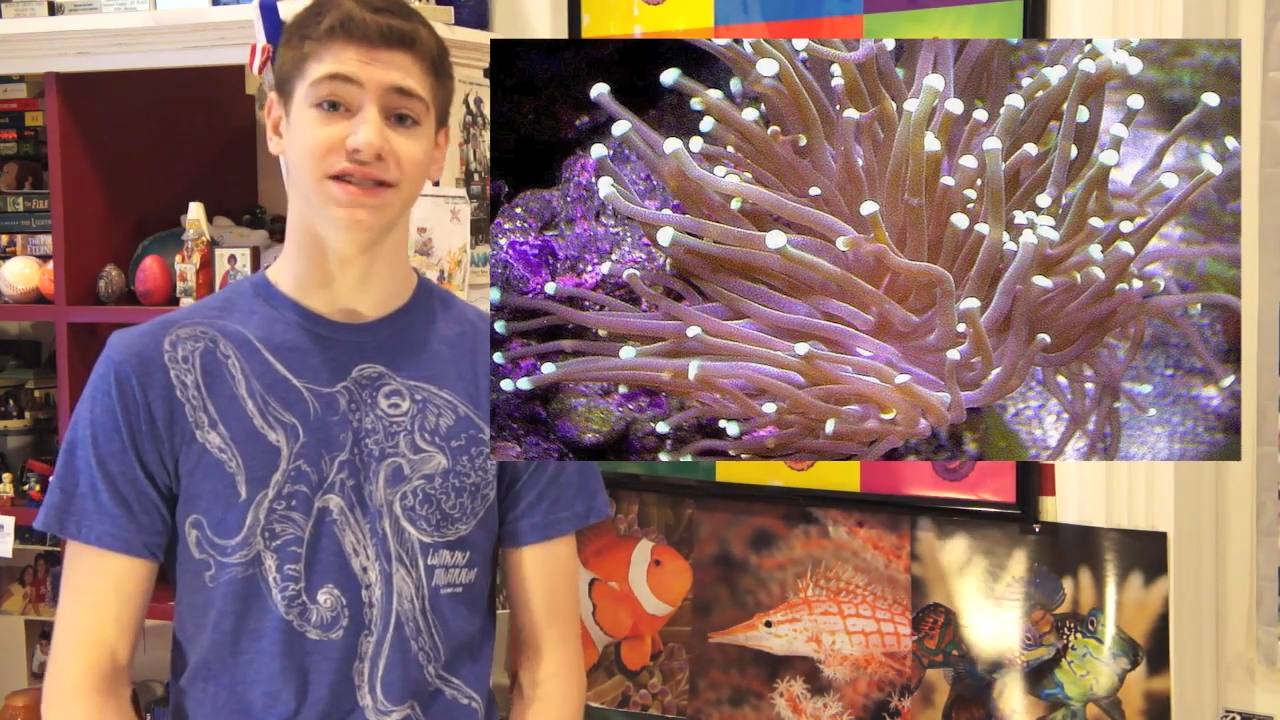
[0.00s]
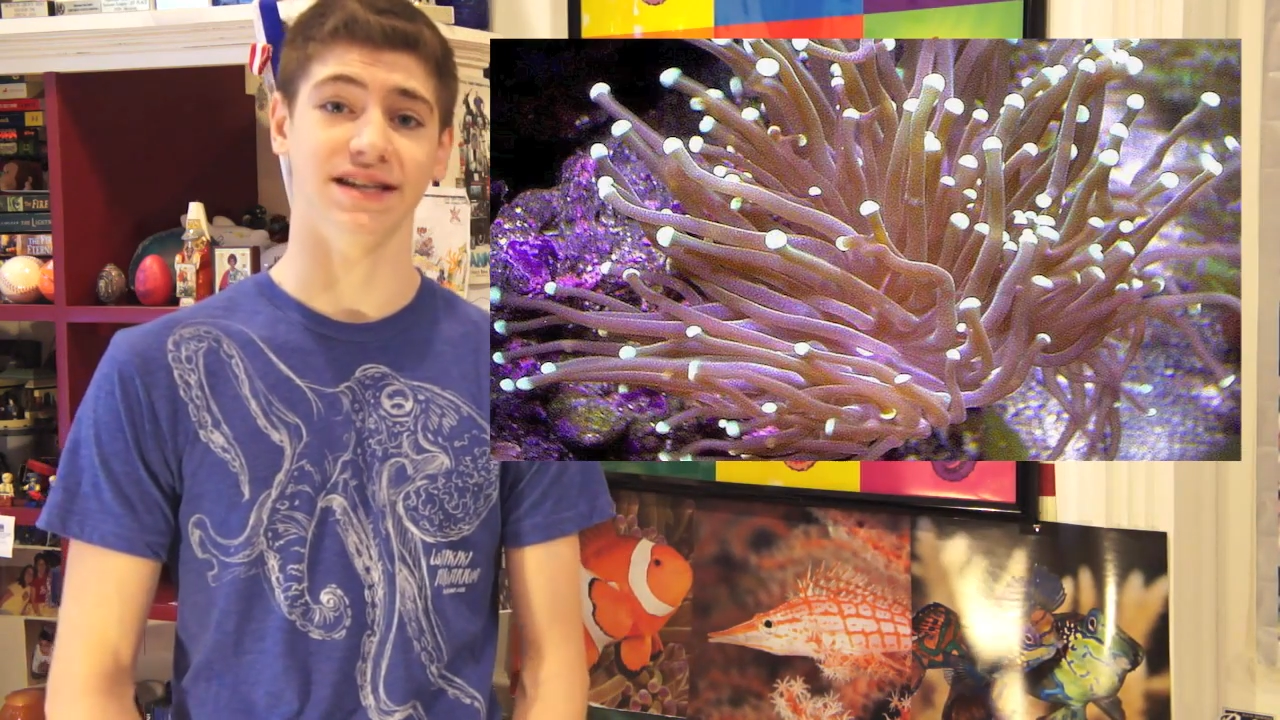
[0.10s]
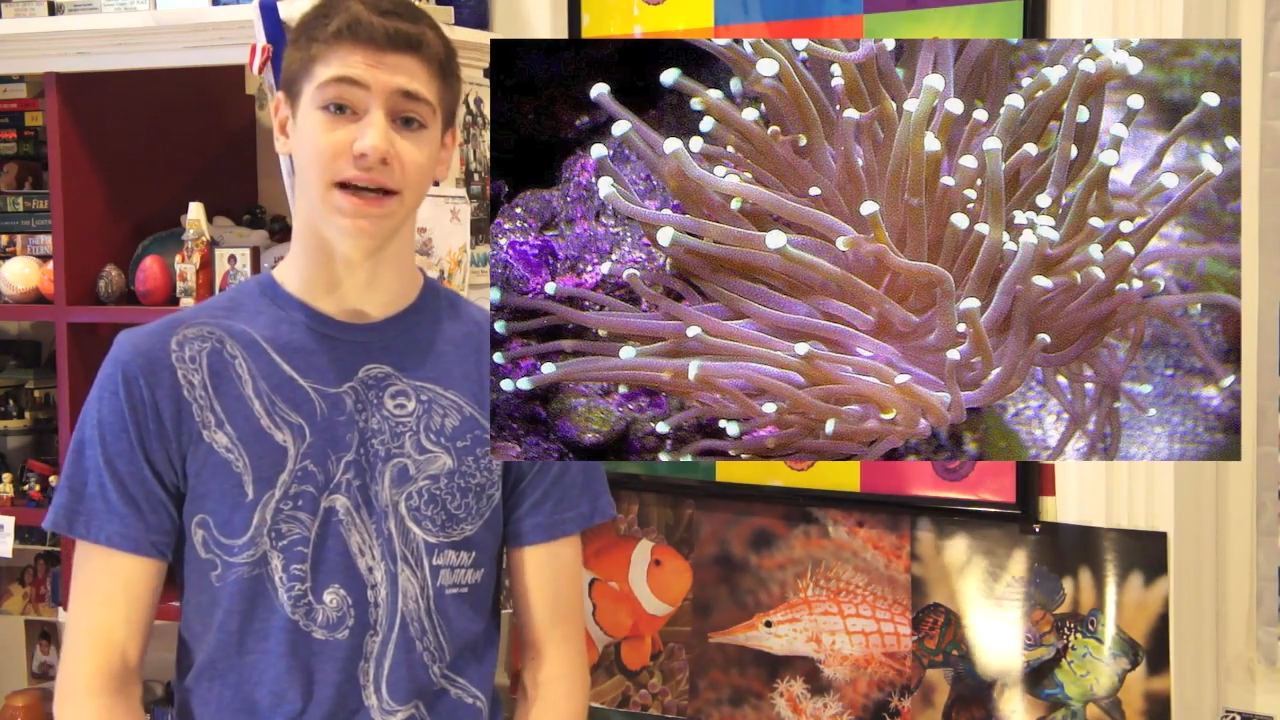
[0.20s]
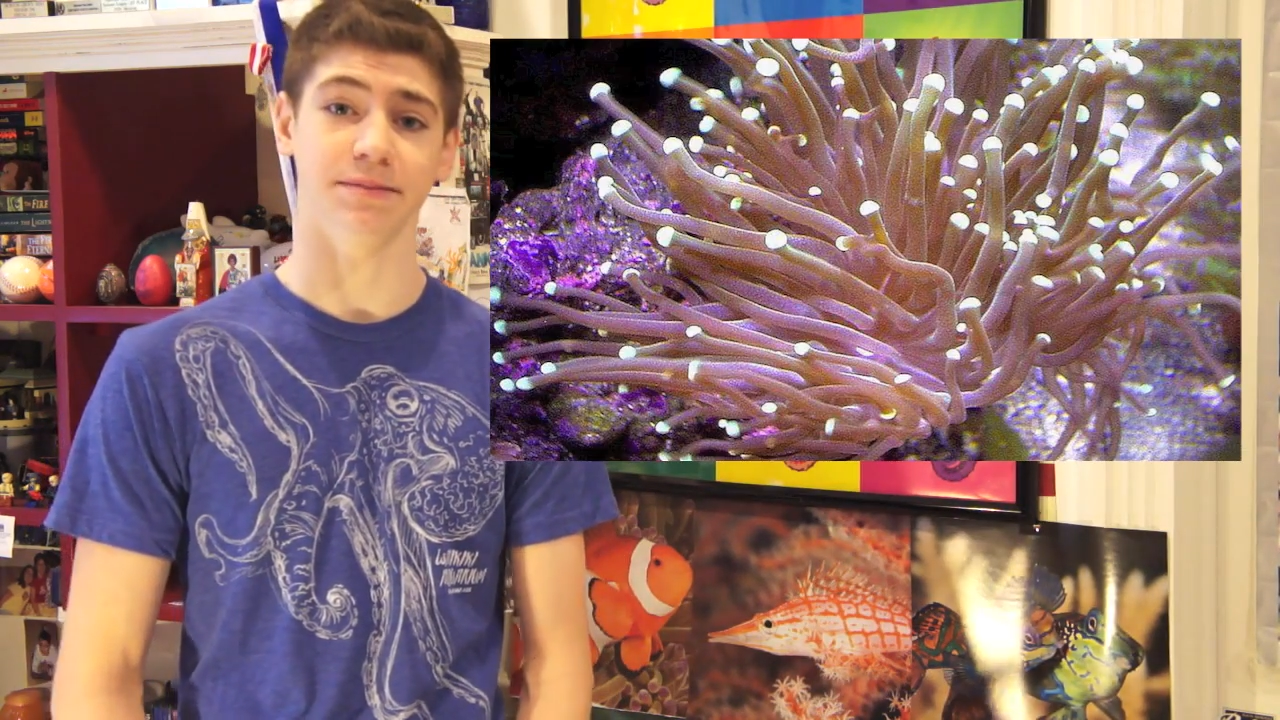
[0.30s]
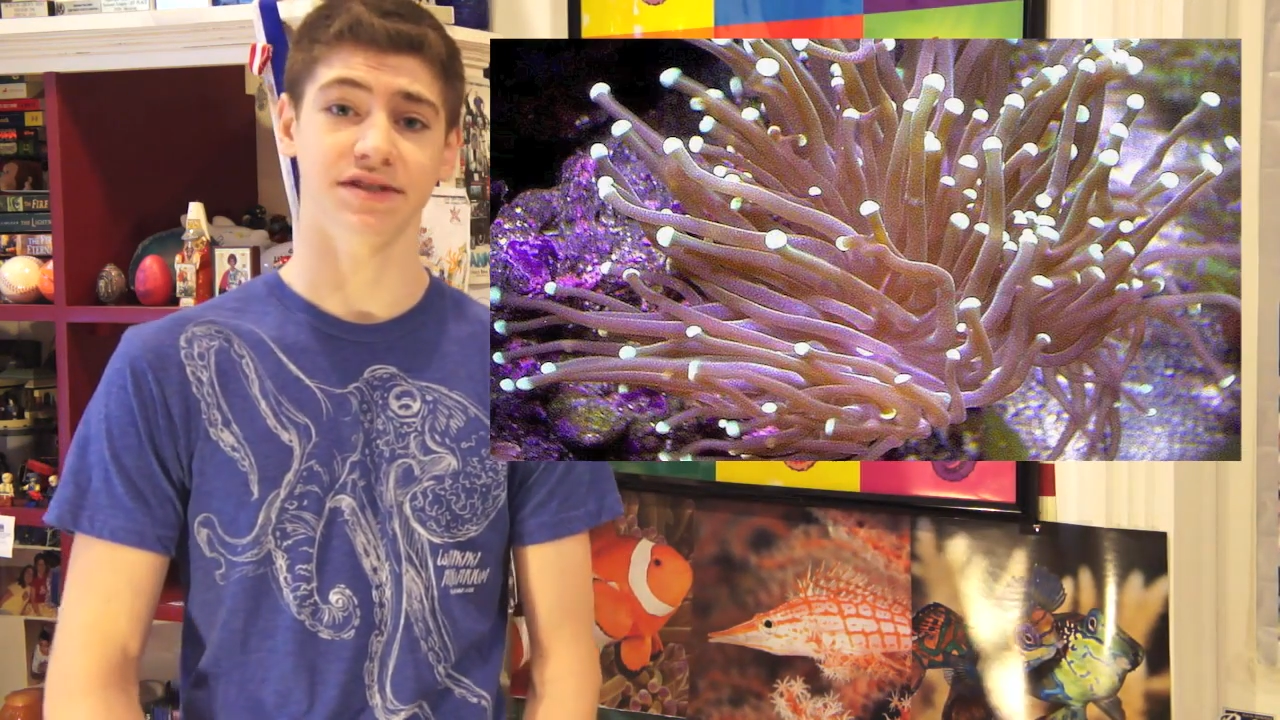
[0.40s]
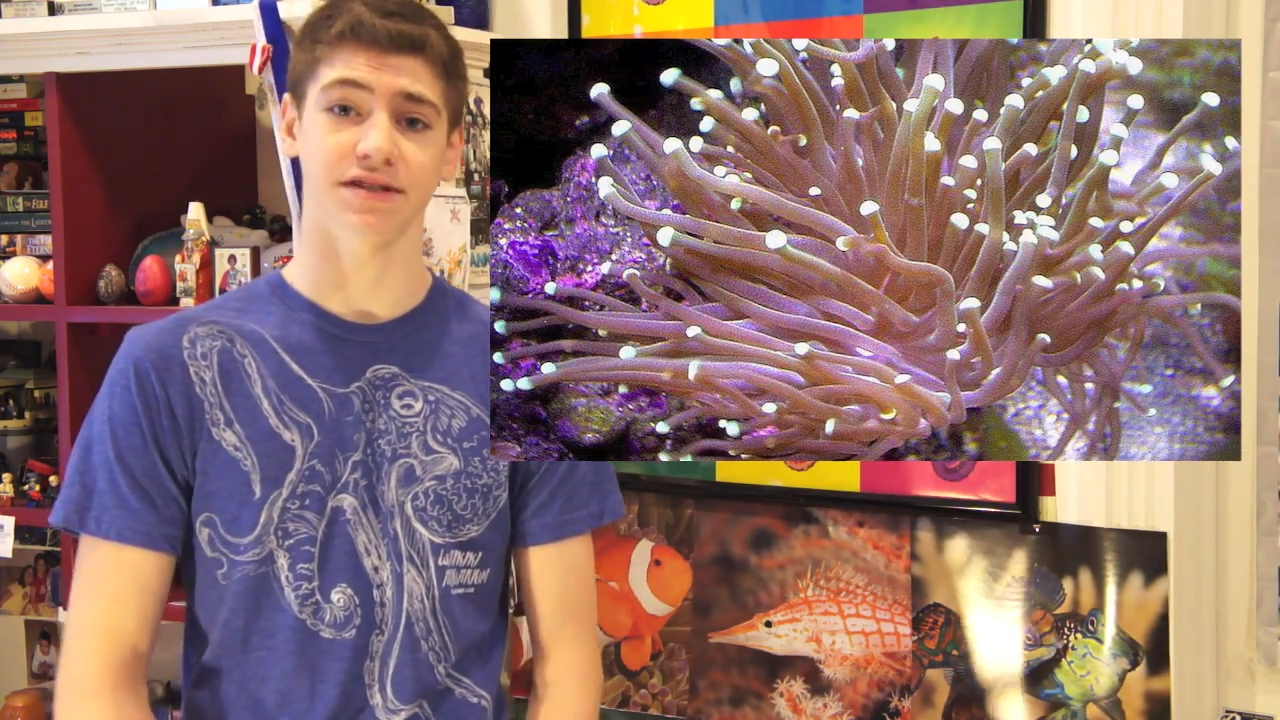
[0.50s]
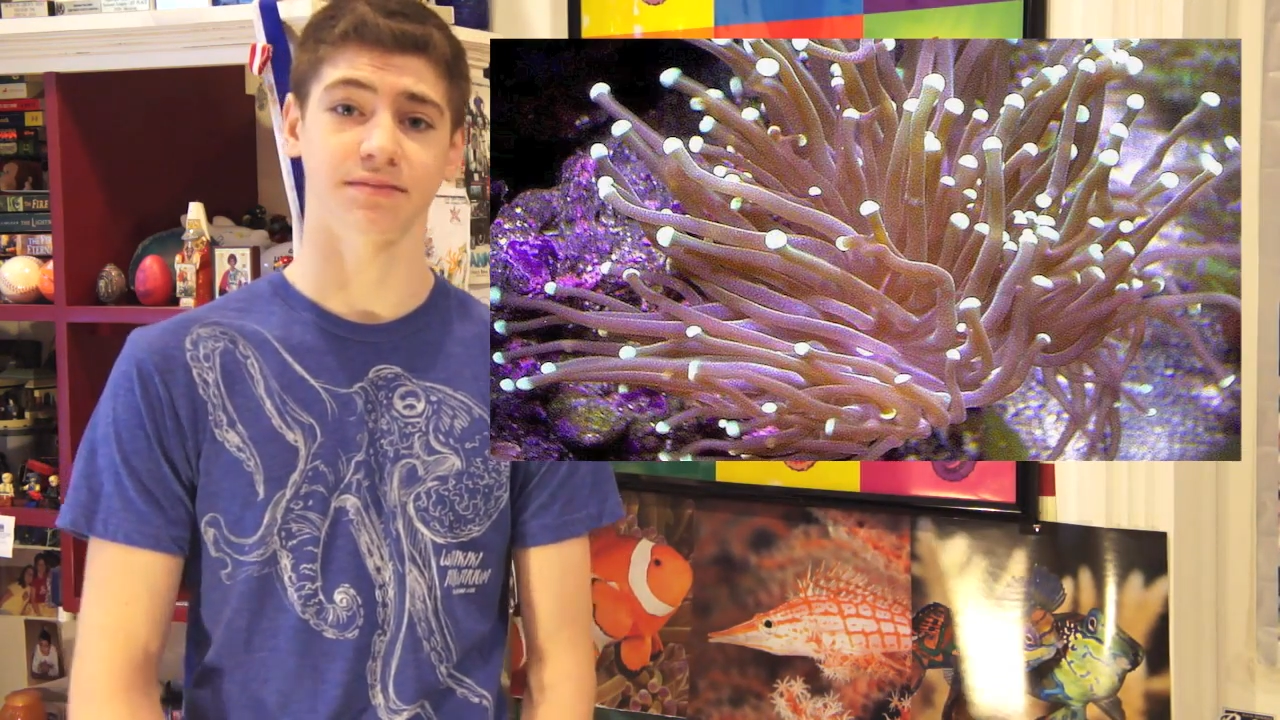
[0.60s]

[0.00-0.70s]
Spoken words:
tips.